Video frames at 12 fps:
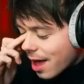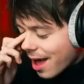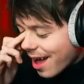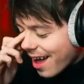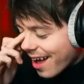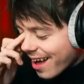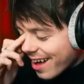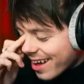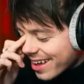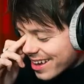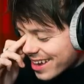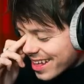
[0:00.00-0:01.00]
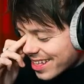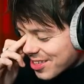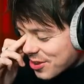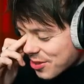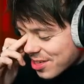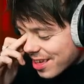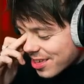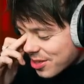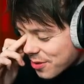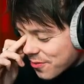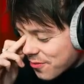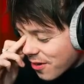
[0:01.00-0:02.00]
Let's not say
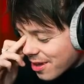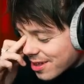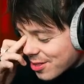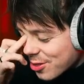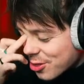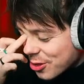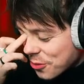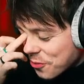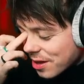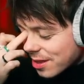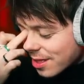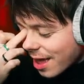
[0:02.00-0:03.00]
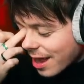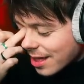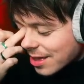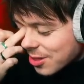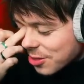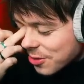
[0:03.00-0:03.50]
something fucking stupid, Alex.